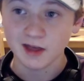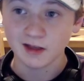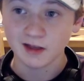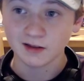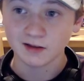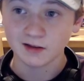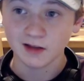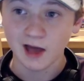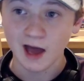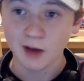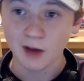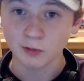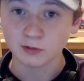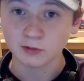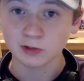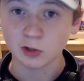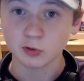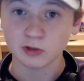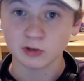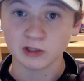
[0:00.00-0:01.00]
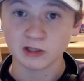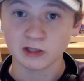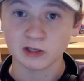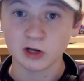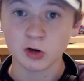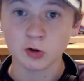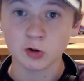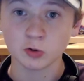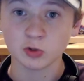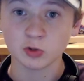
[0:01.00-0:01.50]
how would Loki
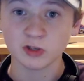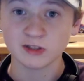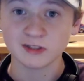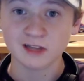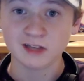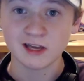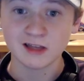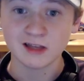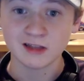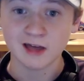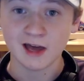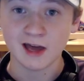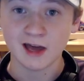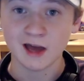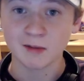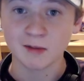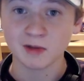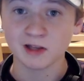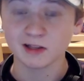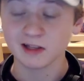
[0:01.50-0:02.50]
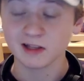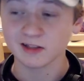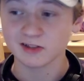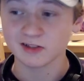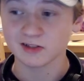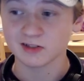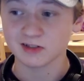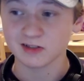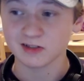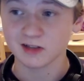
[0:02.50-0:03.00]
know to say that? I mean,
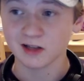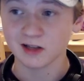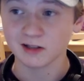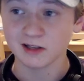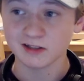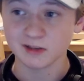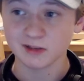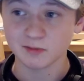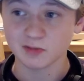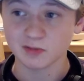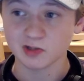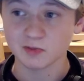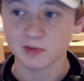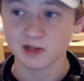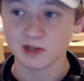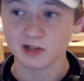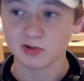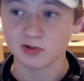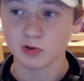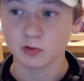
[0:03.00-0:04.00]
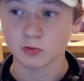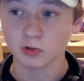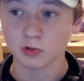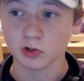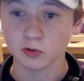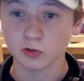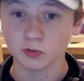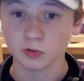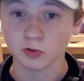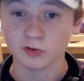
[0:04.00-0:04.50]
unless I'm just being too
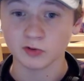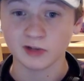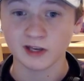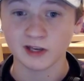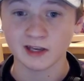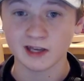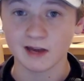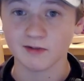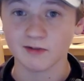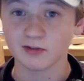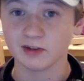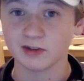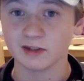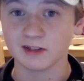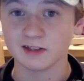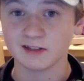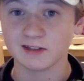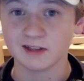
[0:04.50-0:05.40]
literal and taking everything they say